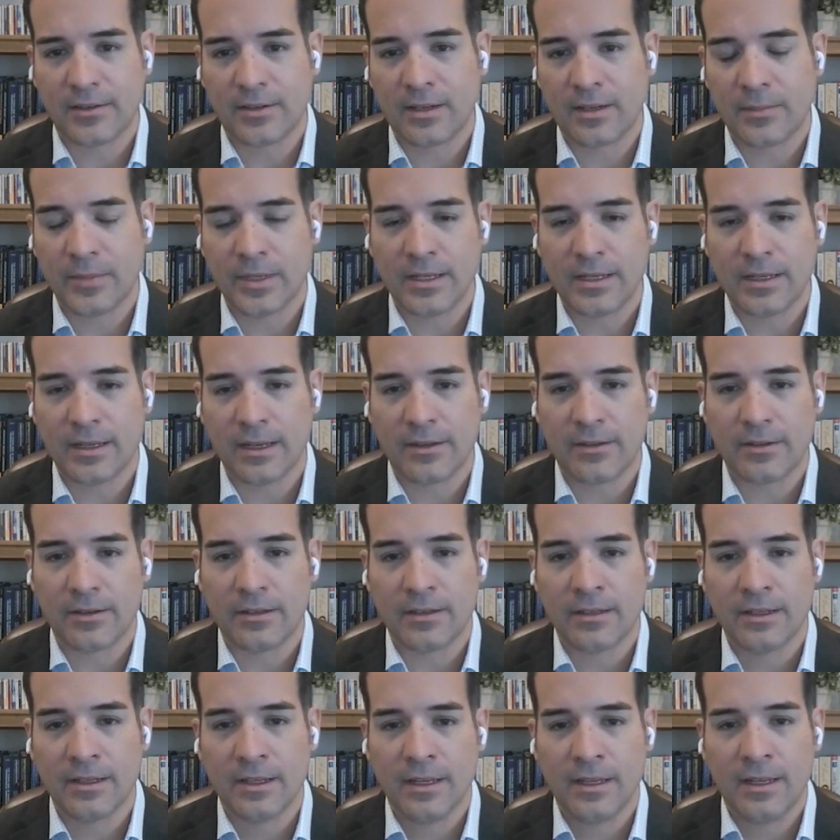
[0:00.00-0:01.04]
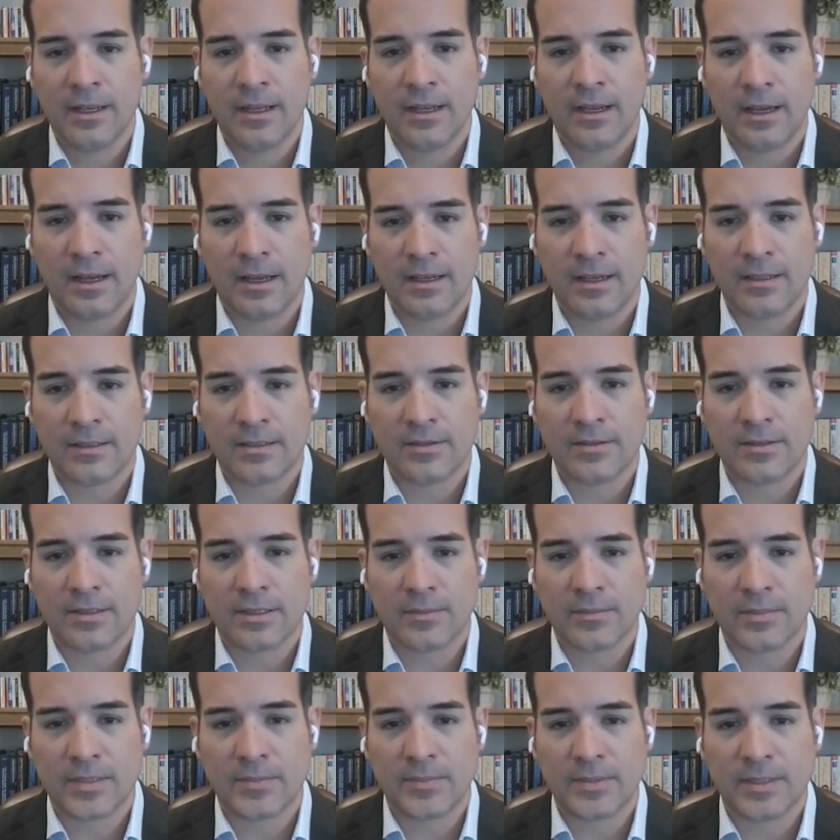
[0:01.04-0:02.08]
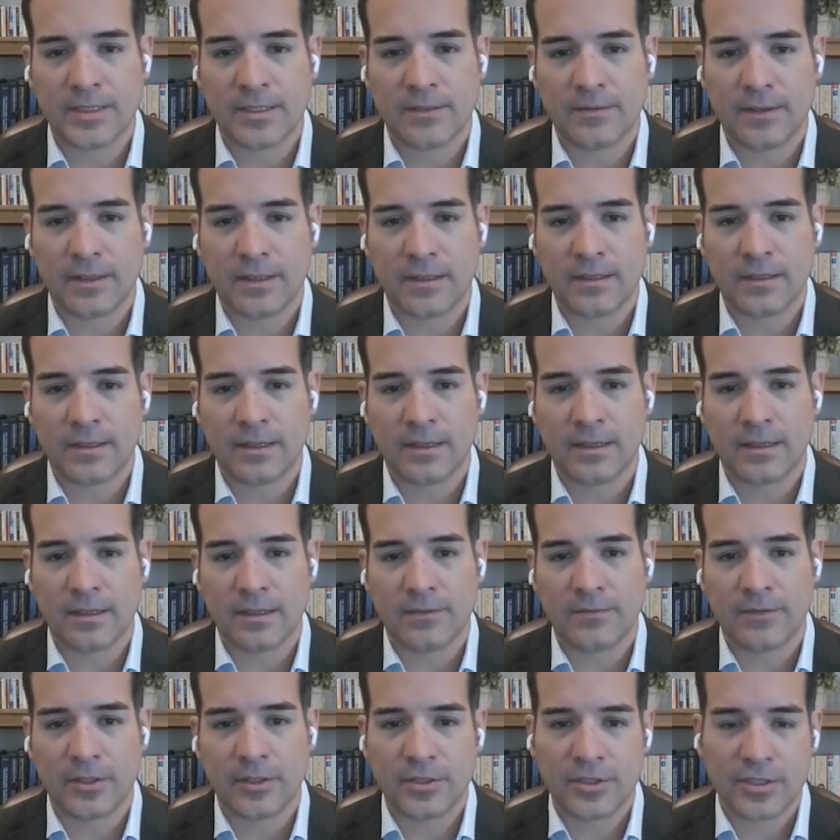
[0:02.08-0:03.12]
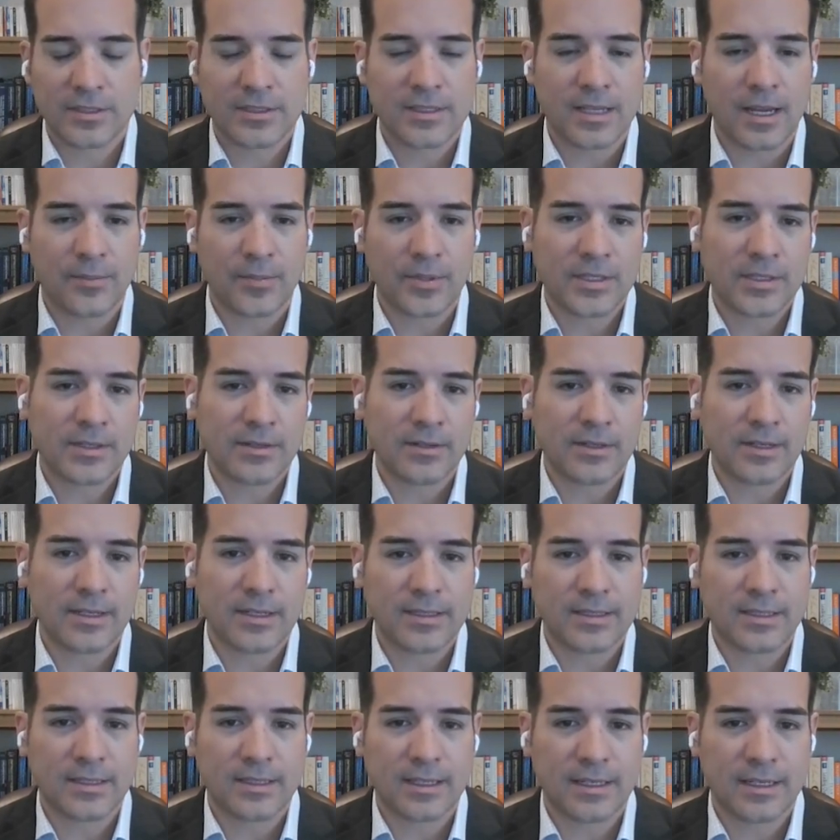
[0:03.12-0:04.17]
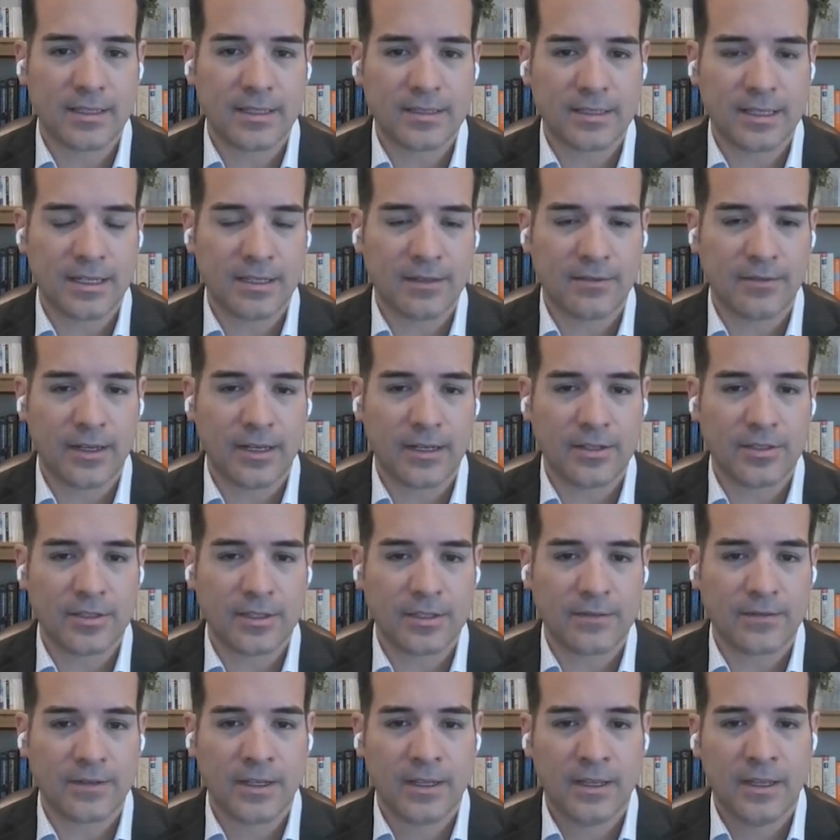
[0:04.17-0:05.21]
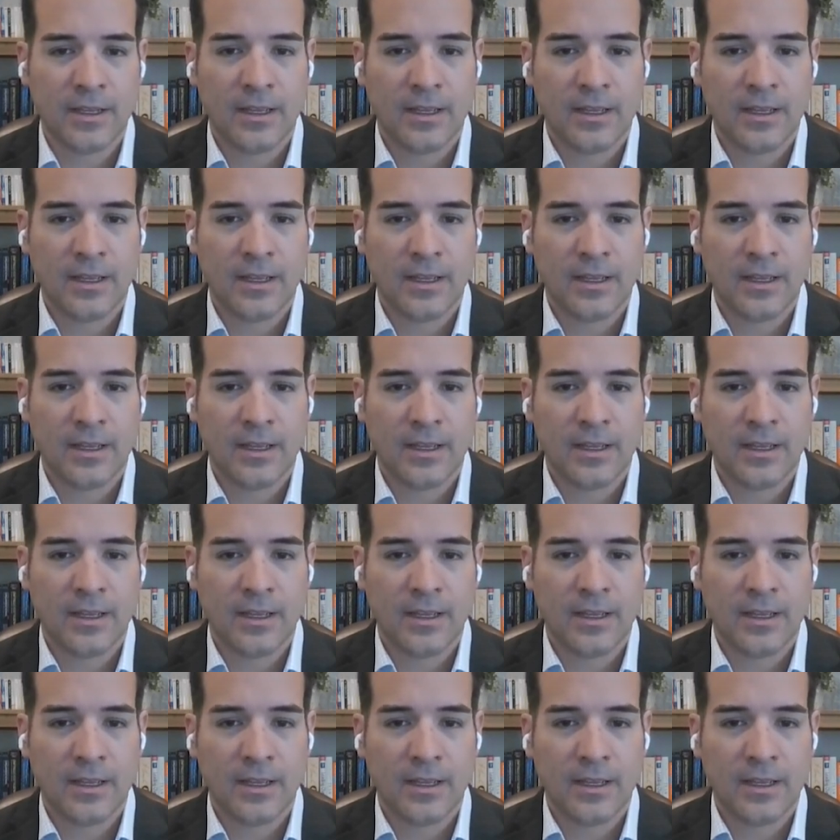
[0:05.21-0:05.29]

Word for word: are coming together uh, into some specific uh, convergence opportunities that they can take advantage of